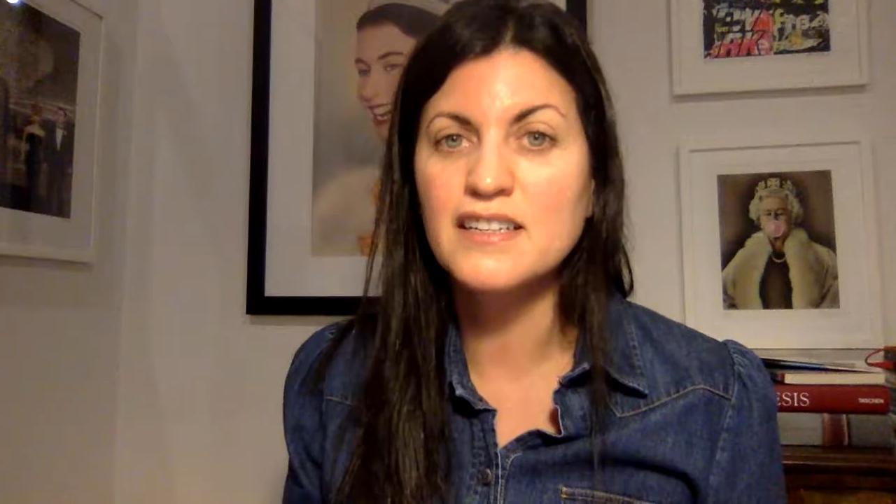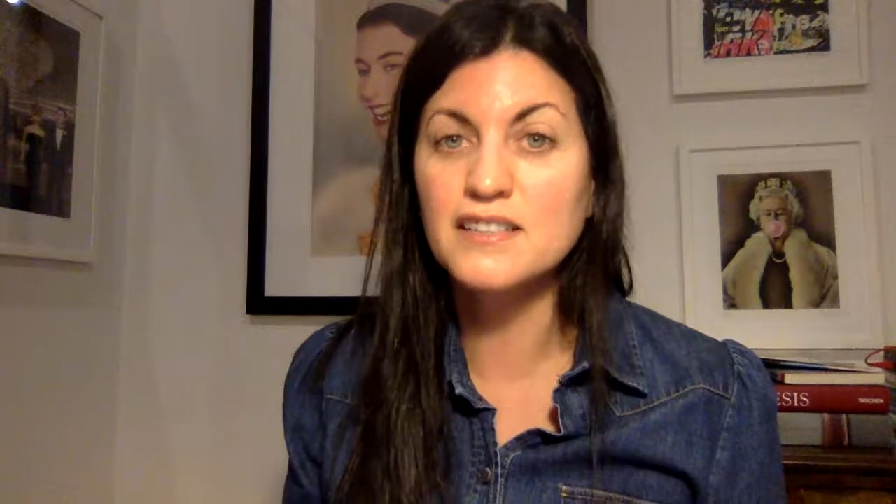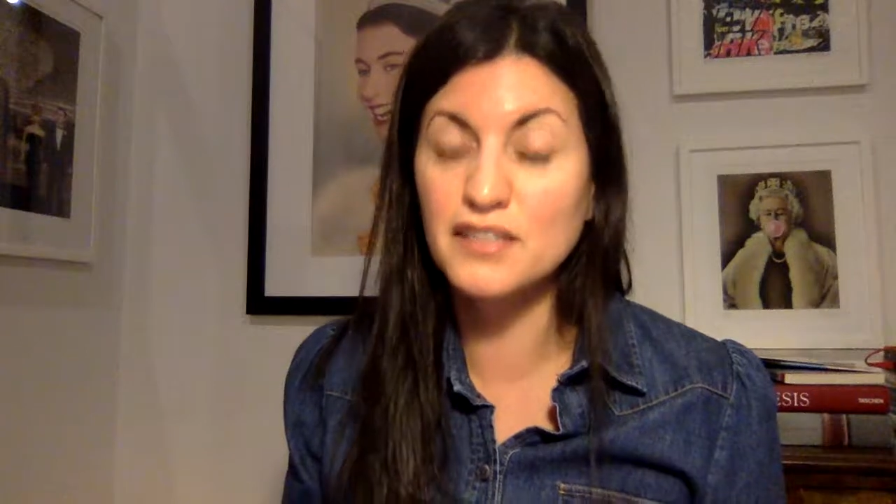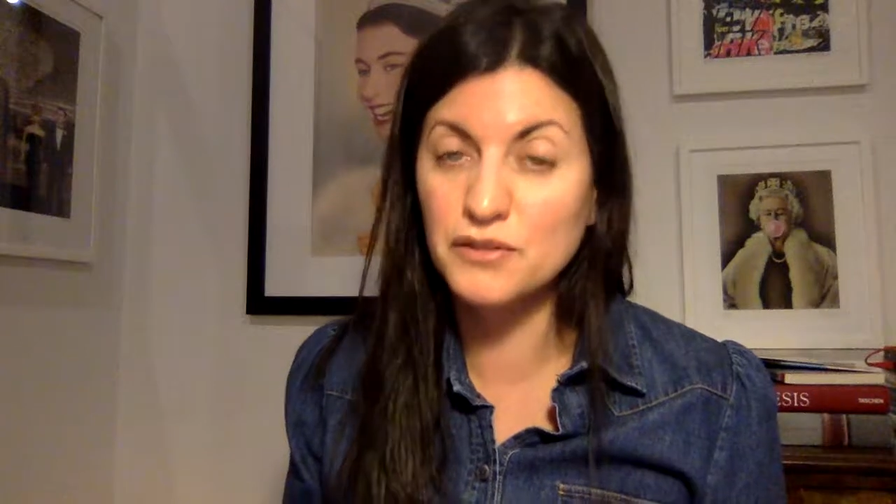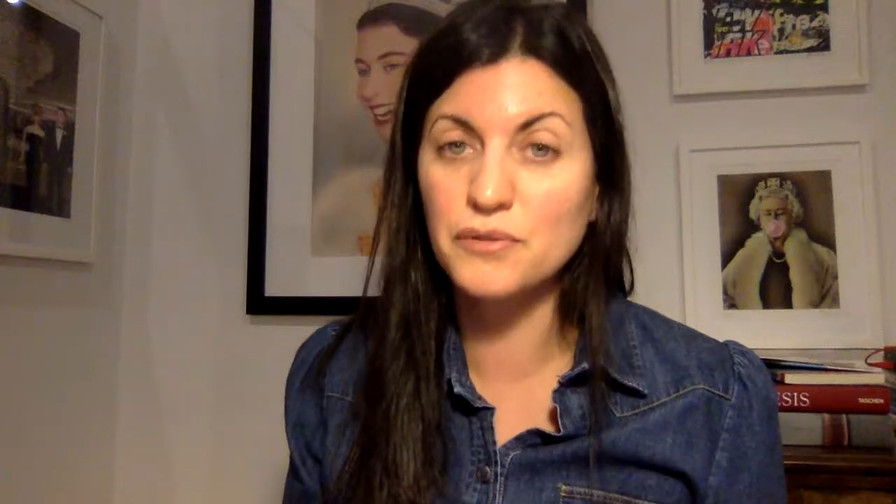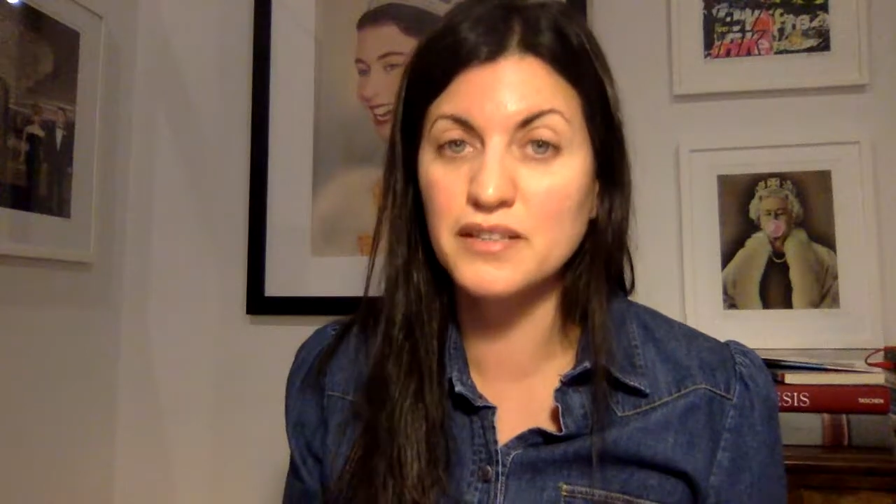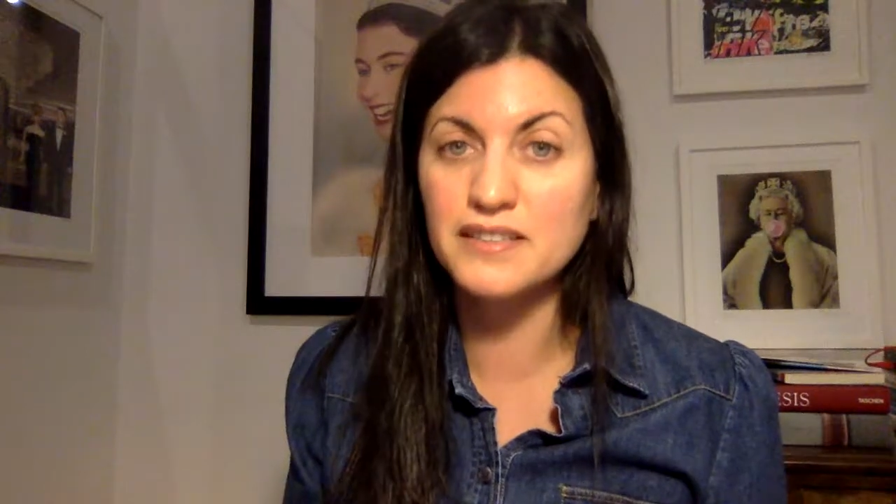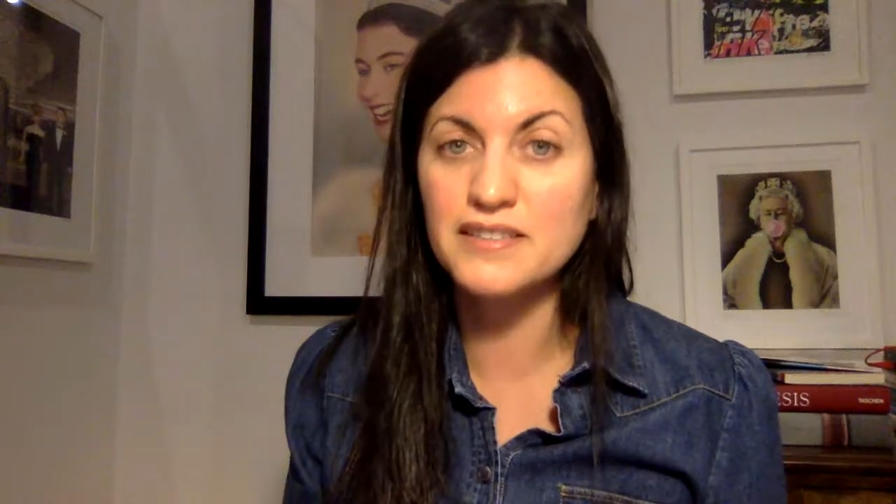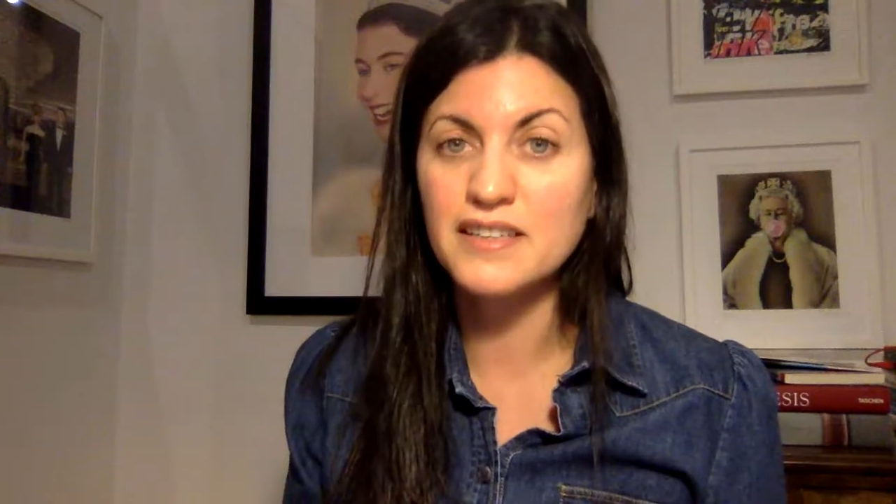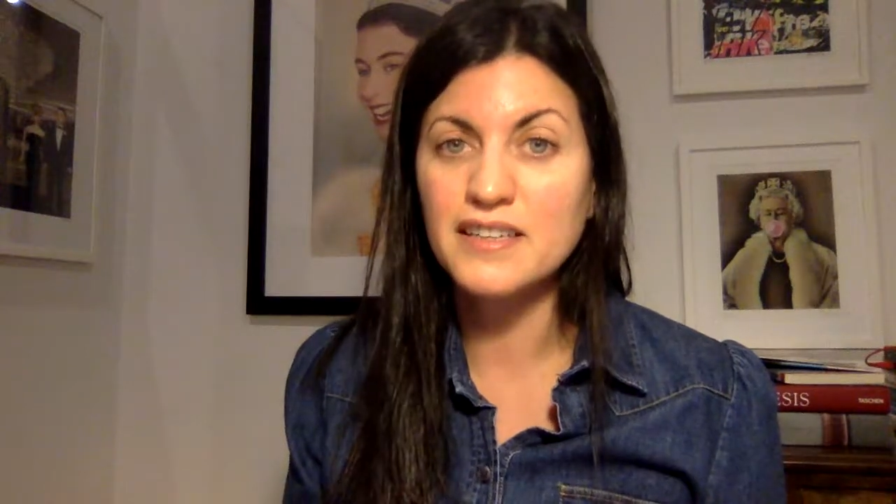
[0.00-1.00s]
to do
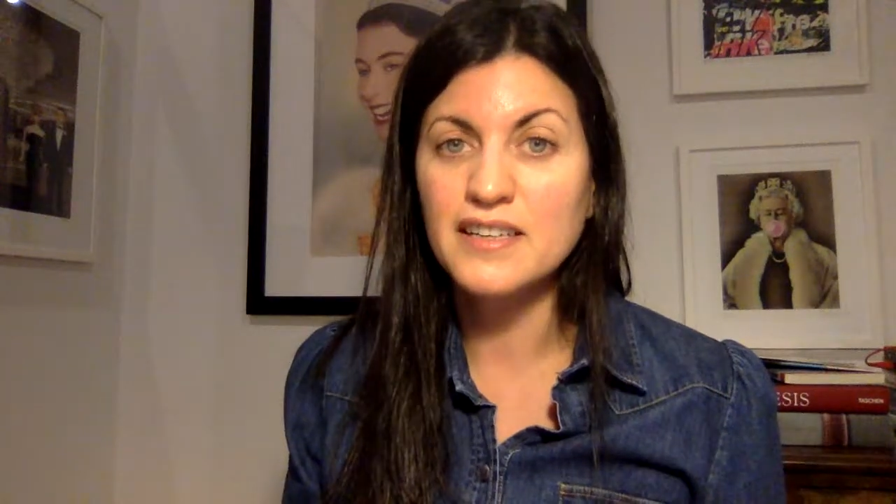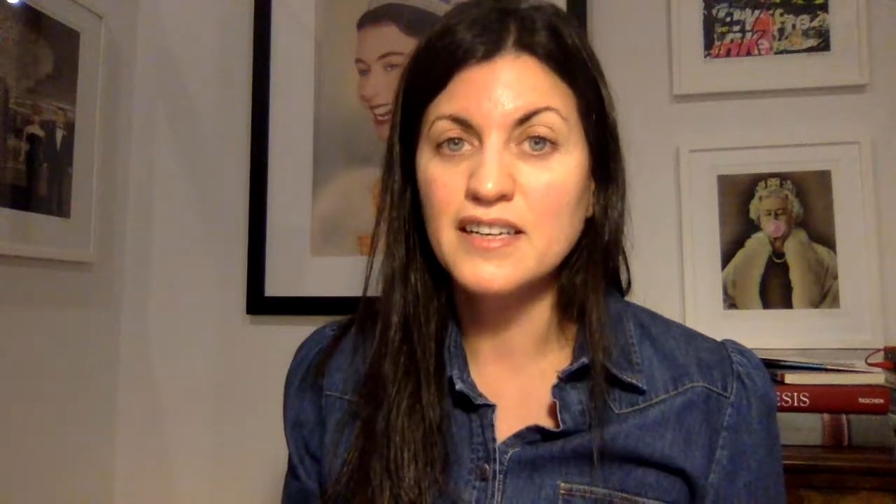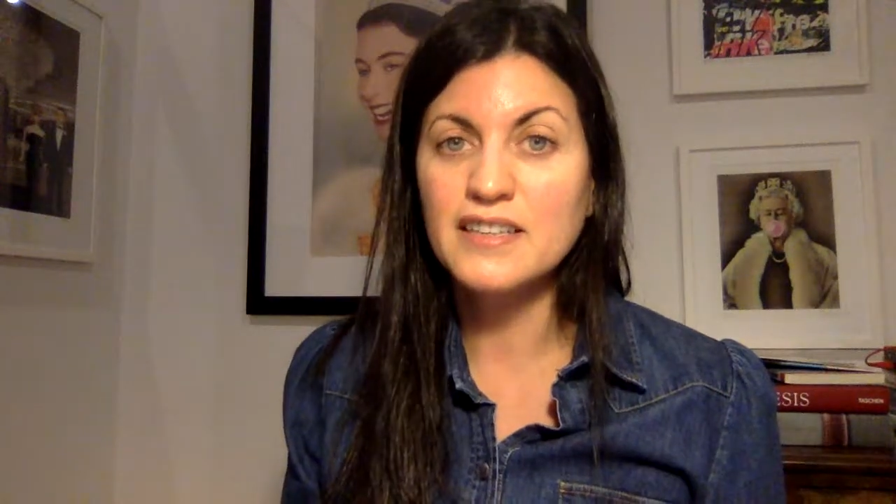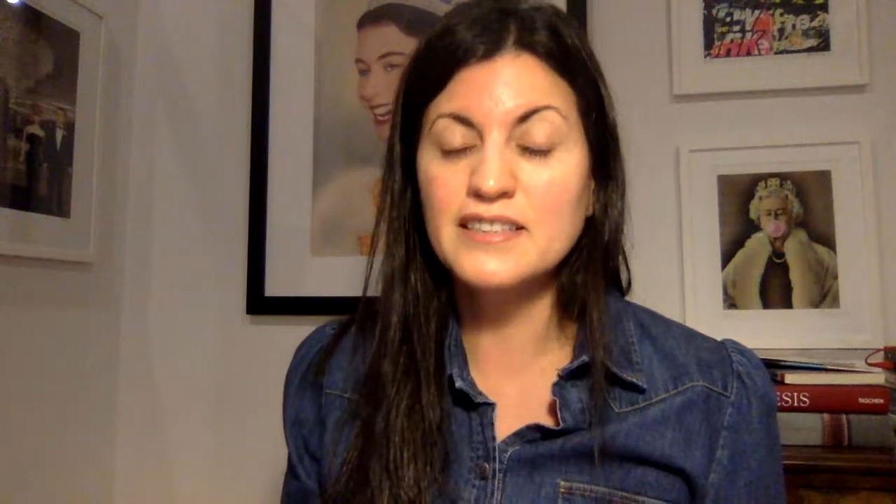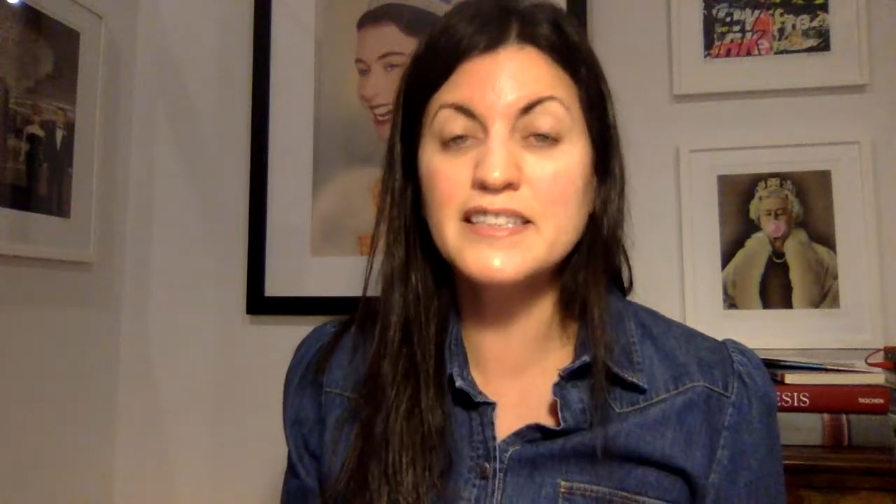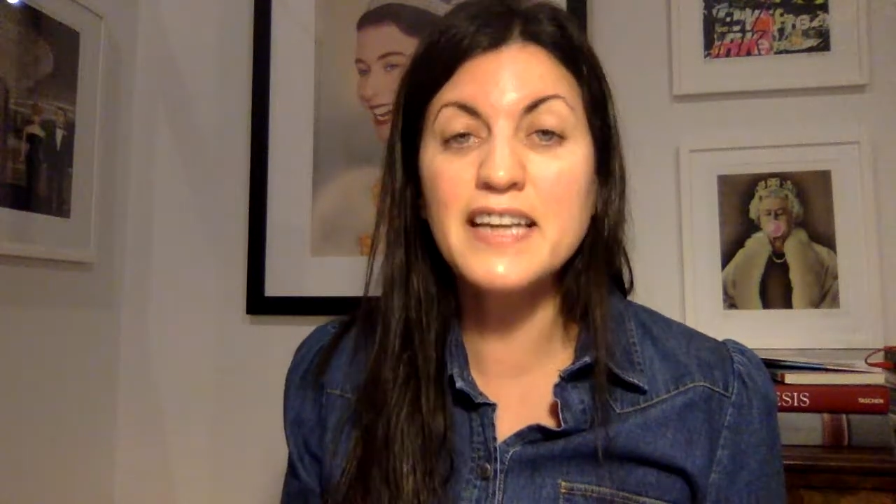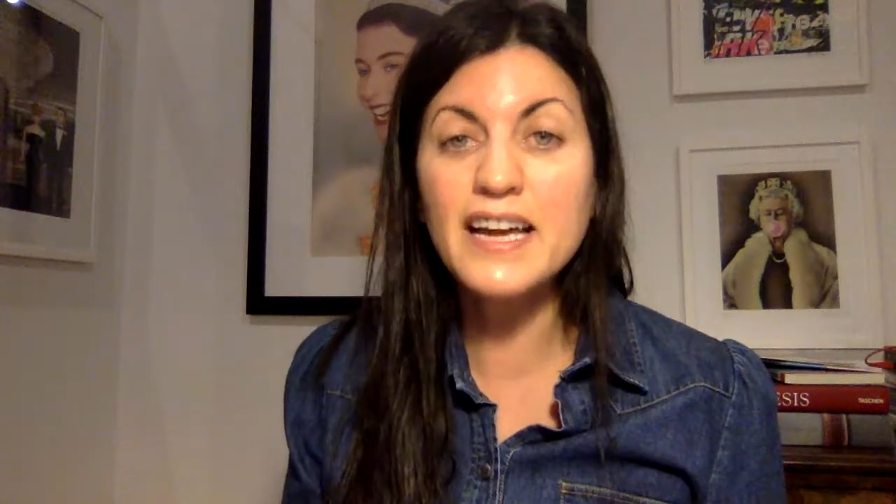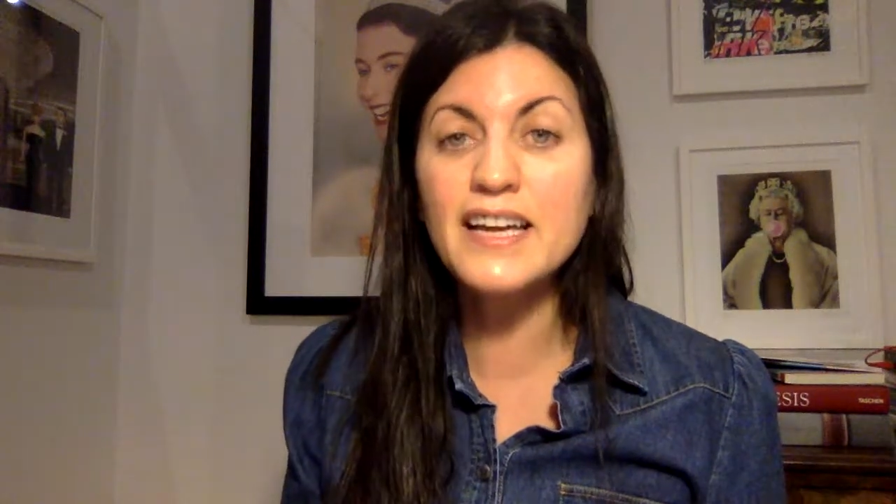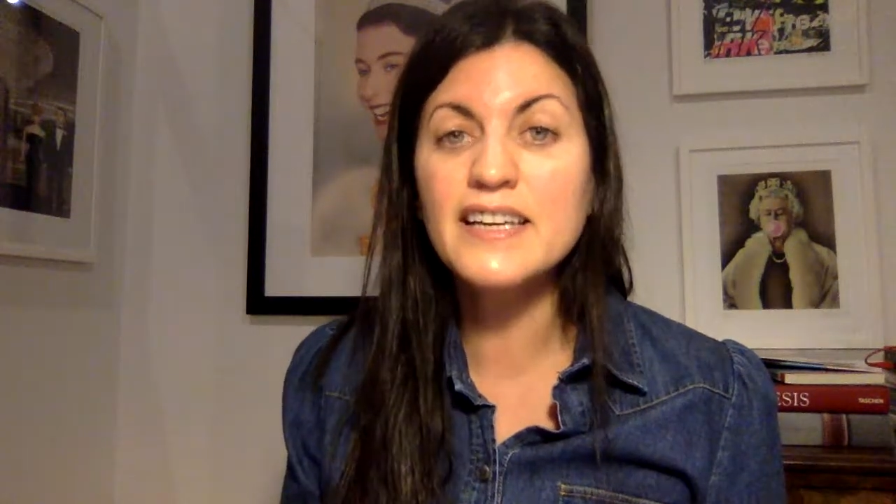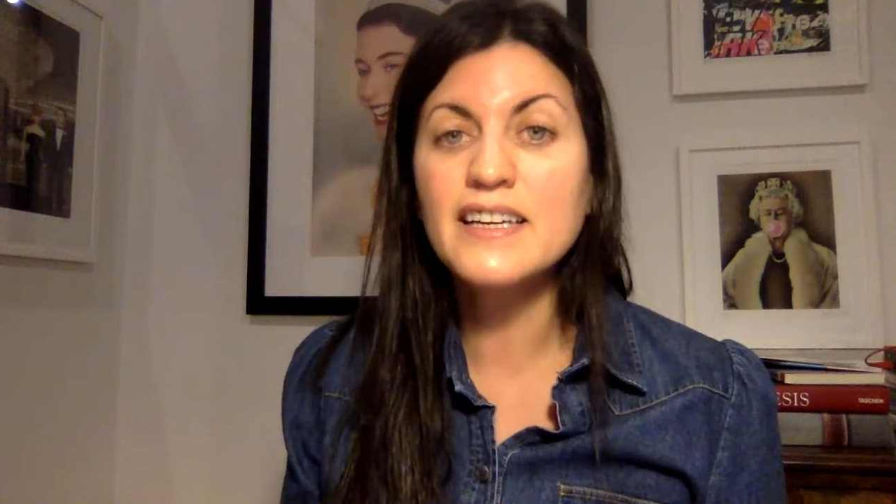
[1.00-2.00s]
this.
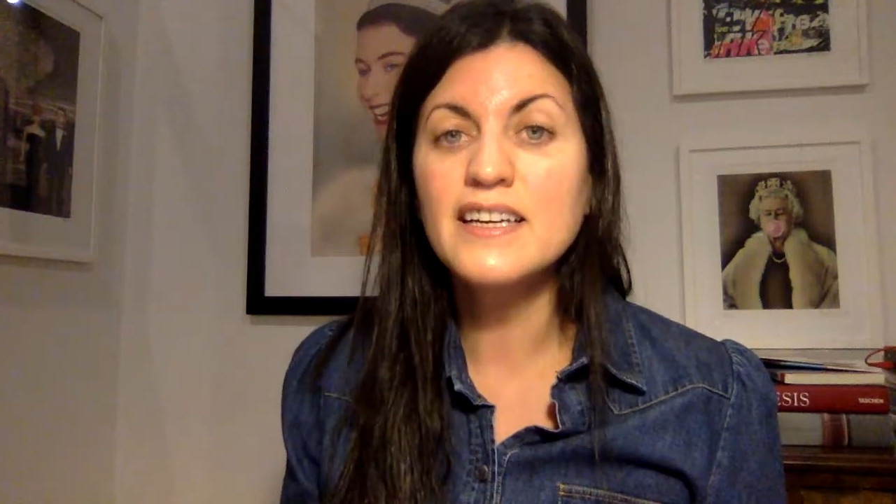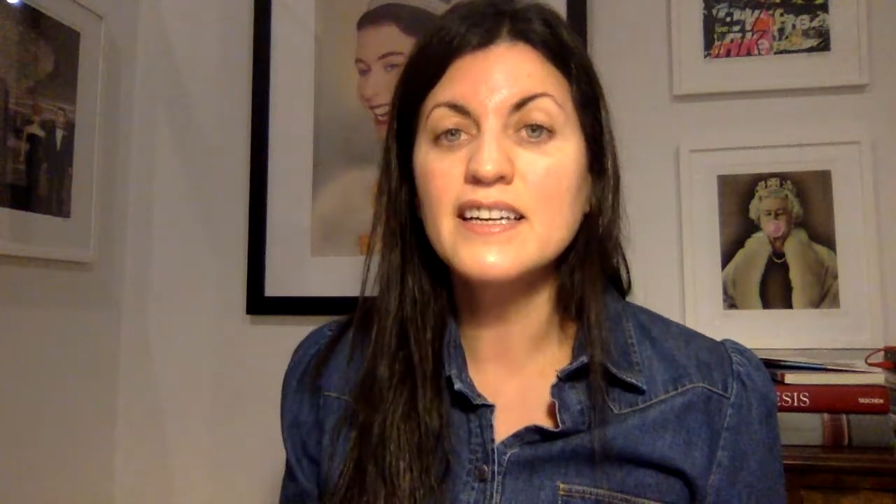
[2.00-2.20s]
Today